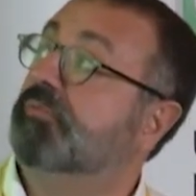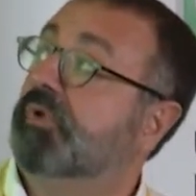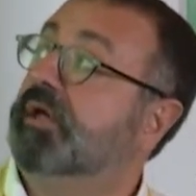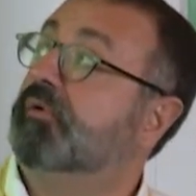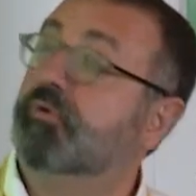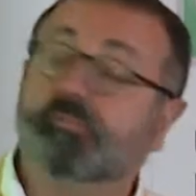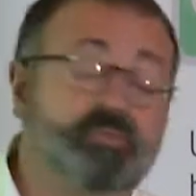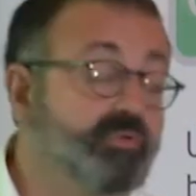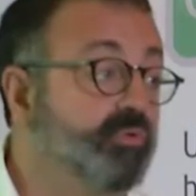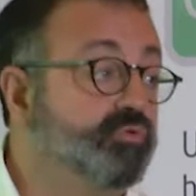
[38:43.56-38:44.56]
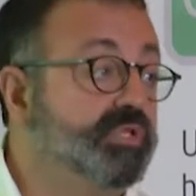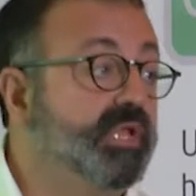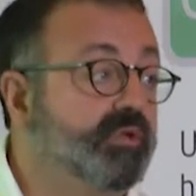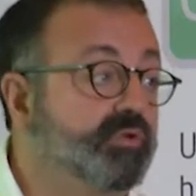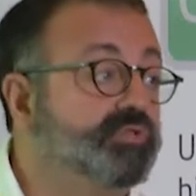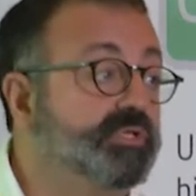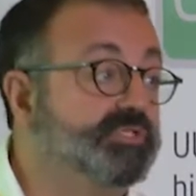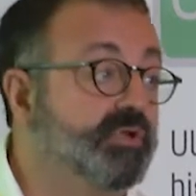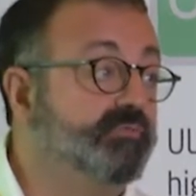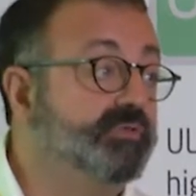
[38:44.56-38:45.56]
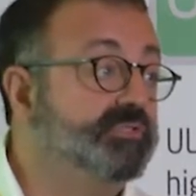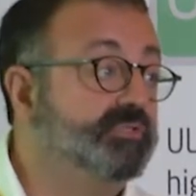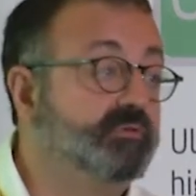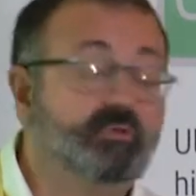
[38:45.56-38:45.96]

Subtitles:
molecular pathology diagnostic service.